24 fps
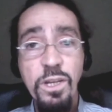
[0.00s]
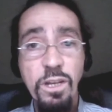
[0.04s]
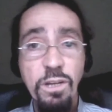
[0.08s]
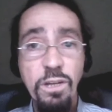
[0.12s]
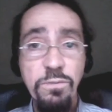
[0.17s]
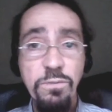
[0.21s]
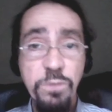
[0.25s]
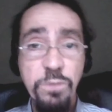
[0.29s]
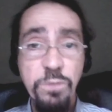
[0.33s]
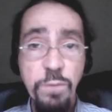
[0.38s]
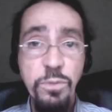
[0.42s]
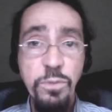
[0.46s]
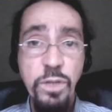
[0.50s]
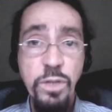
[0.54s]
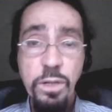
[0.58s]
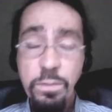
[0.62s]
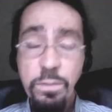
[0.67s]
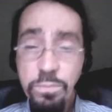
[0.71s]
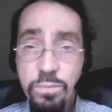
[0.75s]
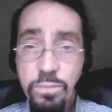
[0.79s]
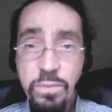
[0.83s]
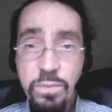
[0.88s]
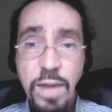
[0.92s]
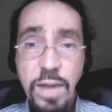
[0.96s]

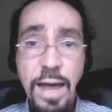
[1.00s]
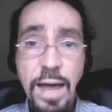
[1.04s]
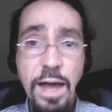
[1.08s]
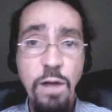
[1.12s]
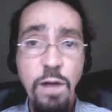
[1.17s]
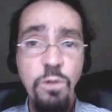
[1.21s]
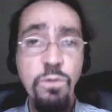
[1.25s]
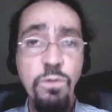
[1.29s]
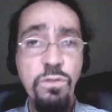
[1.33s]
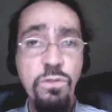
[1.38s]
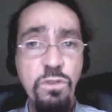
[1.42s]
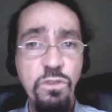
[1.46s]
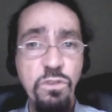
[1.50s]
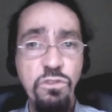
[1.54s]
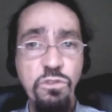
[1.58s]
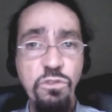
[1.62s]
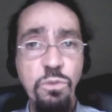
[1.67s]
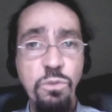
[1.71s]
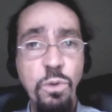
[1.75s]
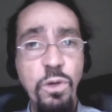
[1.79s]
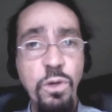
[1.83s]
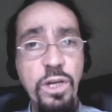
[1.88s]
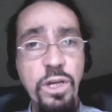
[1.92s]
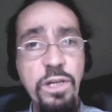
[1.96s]
Libya, now
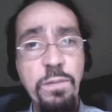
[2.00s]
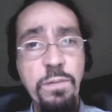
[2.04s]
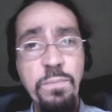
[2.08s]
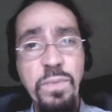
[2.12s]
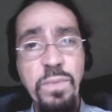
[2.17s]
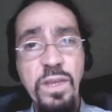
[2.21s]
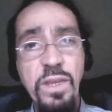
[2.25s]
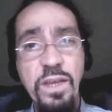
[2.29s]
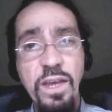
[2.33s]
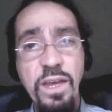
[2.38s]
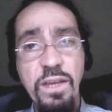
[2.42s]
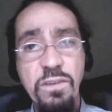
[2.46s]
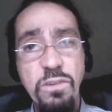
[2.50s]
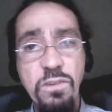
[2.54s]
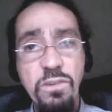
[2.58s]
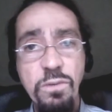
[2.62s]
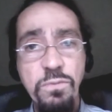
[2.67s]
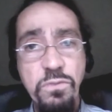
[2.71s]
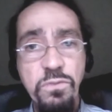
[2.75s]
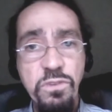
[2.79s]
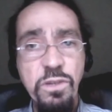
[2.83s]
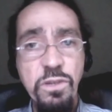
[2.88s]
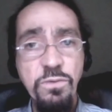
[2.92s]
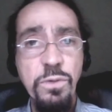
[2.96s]
destroyed, and of
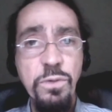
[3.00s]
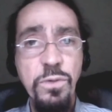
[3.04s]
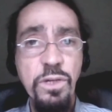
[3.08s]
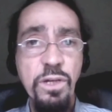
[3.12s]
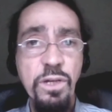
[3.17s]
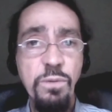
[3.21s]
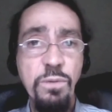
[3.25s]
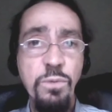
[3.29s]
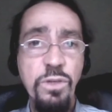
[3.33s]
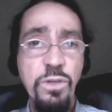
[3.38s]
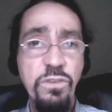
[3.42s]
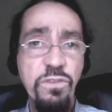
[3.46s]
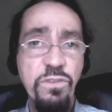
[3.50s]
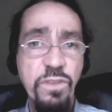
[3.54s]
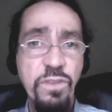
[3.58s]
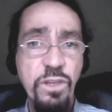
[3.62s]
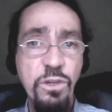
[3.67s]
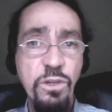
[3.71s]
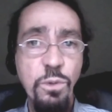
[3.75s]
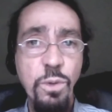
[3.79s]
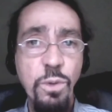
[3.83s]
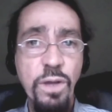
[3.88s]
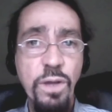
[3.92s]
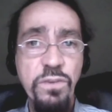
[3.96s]
Syria, which the
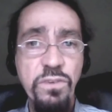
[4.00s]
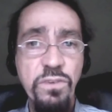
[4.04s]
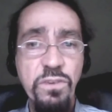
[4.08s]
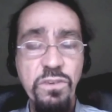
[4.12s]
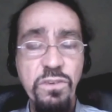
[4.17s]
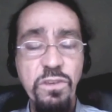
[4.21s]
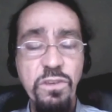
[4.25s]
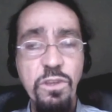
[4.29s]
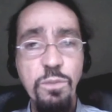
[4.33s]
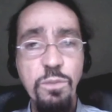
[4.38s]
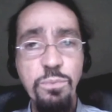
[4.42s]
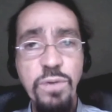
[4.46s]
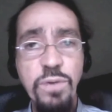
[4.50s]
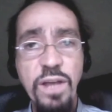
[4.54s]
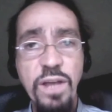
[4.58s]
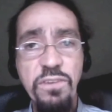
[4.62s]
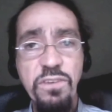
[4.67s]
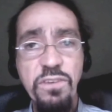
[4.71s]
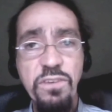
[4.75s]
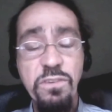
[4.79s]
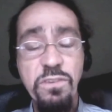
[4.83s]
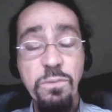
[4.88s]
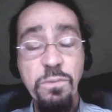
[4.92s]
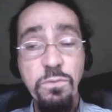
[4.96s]
U.S. is in the
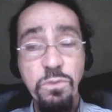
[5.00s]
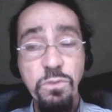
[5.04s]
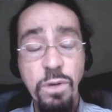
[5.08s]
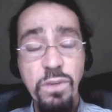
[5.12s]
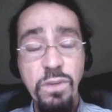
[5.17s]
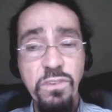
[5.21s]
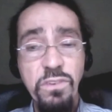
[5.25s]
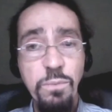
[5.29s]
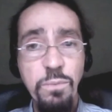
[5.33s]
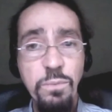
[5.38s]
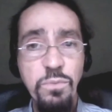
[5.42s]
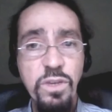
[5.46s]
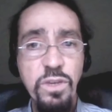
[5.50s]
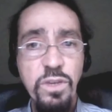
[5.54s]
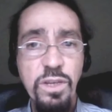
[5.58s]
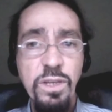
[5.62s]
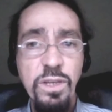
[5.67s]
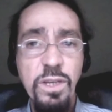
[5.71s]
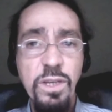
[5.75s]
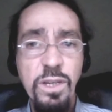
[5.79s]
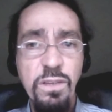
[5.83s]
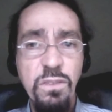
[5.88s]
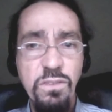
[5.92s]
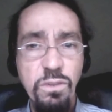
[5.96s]
process of attempting
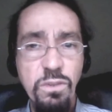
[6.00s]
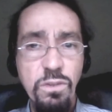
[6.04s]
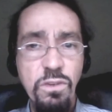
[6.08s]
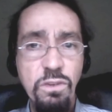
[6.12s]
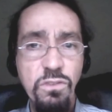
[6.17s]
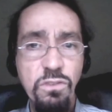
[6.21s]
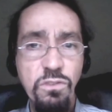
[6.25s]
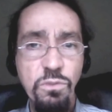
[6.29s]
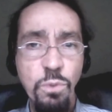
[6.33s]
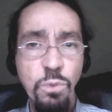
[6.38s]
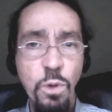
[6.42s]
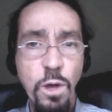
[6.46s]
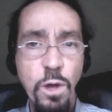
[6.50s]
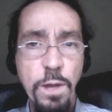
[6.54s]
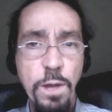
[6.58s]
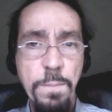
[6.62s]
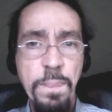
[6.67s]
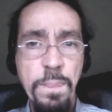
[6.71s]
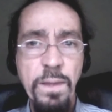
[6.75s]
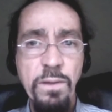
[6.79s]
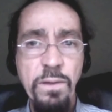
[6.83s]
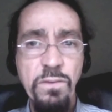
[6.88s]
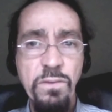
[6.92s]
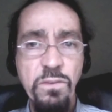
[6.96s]
to destroy.
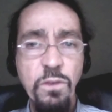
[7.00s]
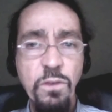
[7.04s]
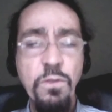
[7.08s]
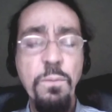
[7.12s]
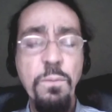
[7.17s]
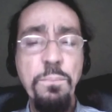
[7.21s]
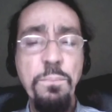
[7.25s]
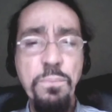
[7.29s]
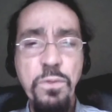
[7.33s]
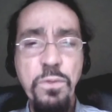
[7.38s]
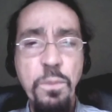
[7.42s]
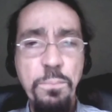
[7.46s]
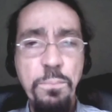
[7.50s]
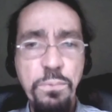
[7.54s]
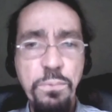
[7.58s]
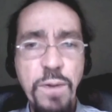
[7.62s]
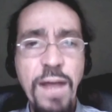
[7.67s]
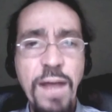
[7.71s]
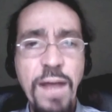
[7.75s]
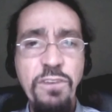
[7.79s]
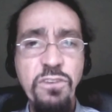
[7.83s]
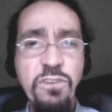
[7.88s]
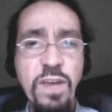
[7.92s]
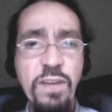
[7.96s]
So the
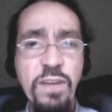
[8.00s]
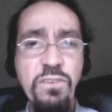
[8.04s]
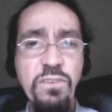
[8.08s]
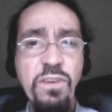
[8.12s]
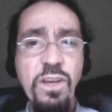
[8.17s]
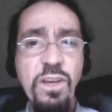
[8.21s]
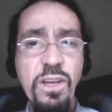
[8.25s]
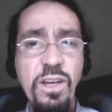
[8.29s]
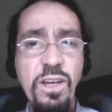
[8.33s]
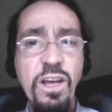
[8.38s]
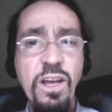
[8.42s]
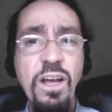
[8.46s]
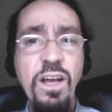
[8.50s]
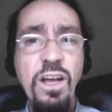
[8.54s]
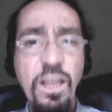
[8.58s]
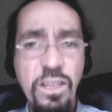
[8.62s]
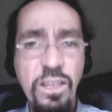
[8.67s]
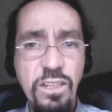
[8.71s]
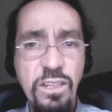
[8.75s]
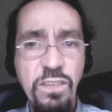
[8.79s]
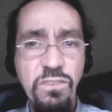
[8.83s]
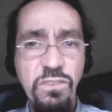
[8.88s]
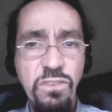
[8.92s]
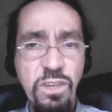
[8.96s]
project
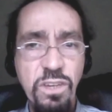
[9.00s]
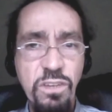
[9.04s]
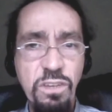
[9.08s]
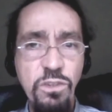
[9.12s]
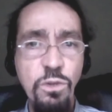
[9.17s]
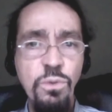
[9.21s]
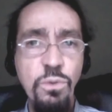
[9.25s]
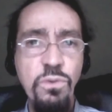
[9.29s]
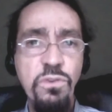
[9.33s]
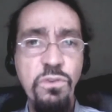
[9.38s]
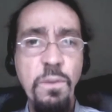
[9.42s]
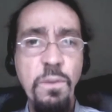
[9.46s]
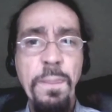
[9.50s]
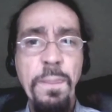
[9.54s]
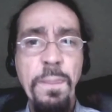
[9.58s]
continues.